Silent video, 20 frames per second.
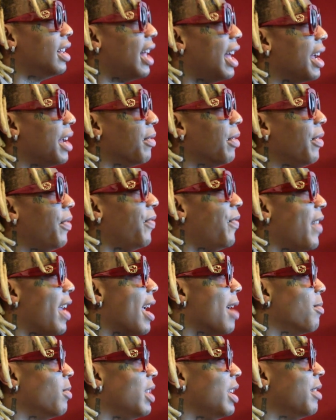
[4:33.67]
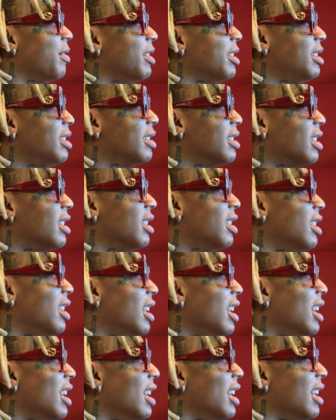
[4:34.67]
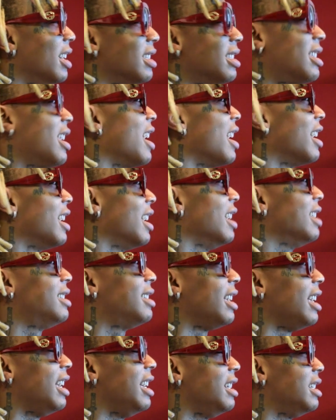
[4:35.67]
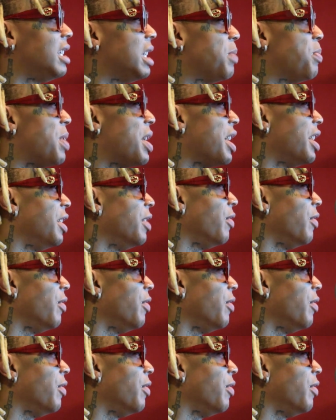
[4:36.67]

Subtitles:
Like we're family. It's easy being